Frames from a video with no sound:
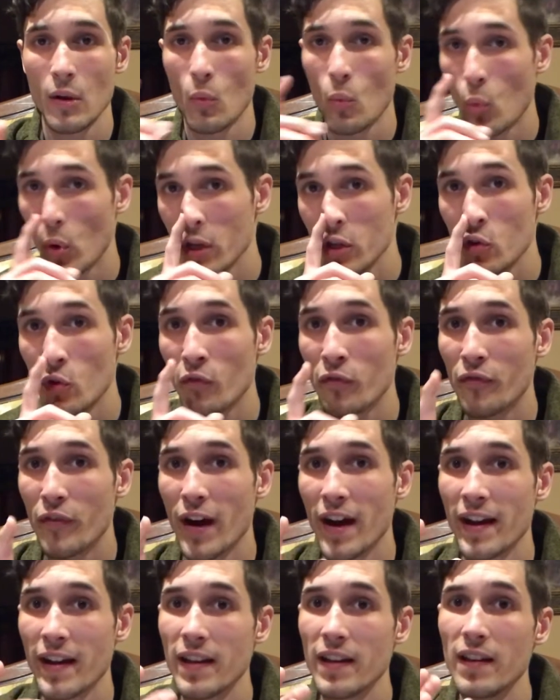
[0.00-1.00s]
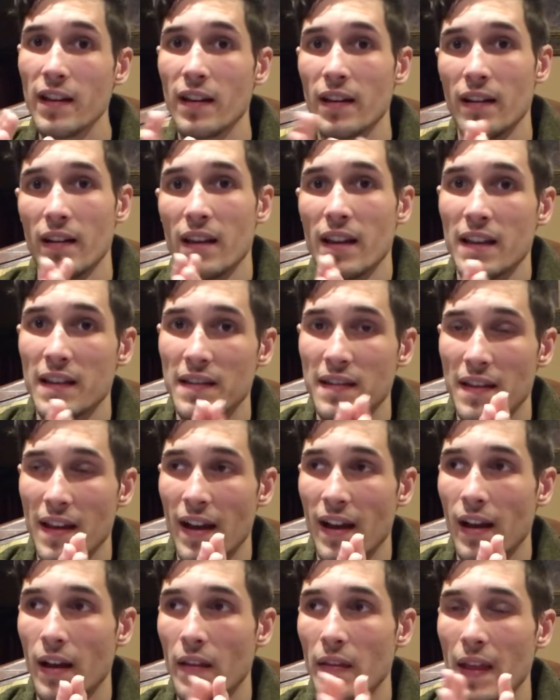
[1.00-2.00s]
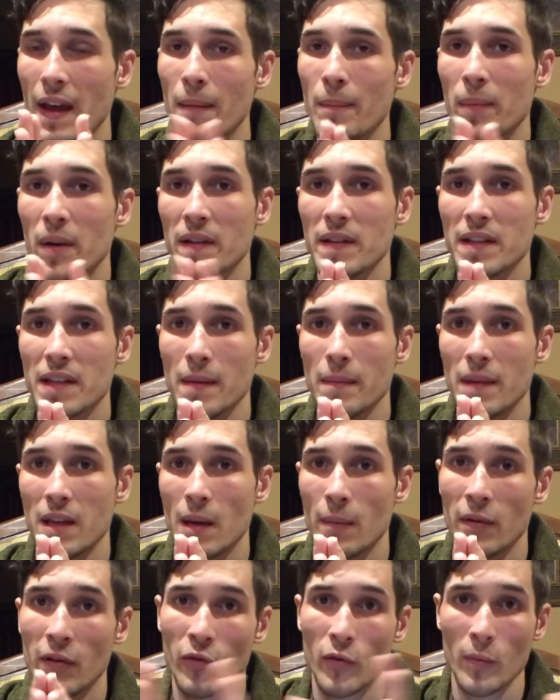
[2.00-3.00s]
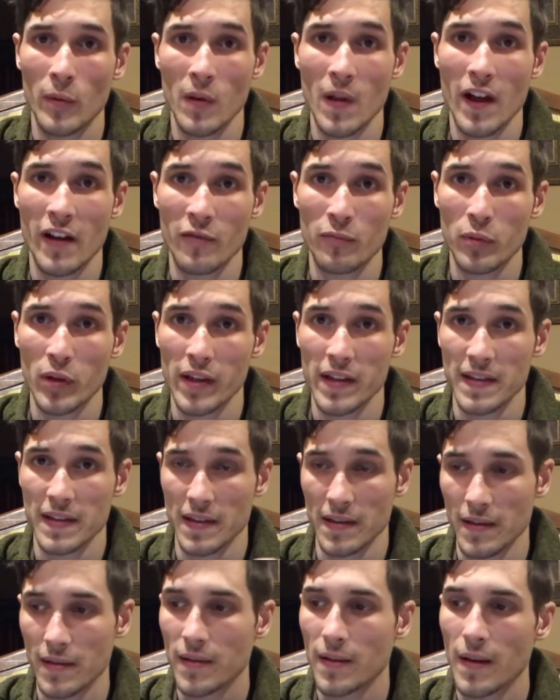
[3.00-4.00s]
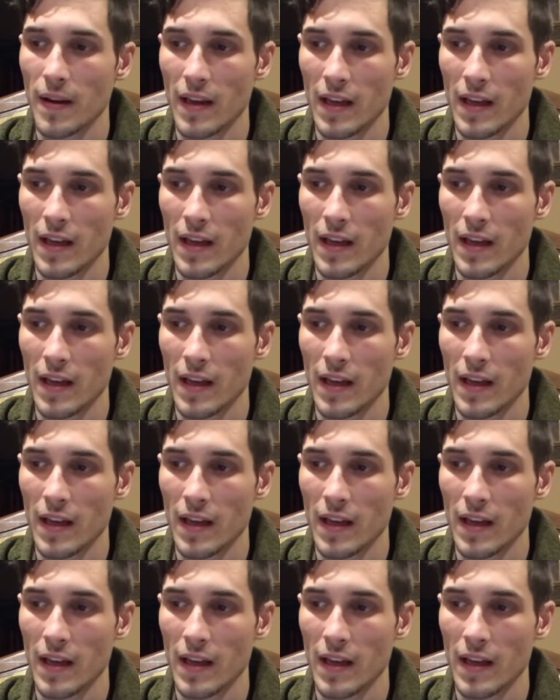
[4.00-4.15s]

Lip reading: What you'll find is that that buzz can be coming from a lot of places.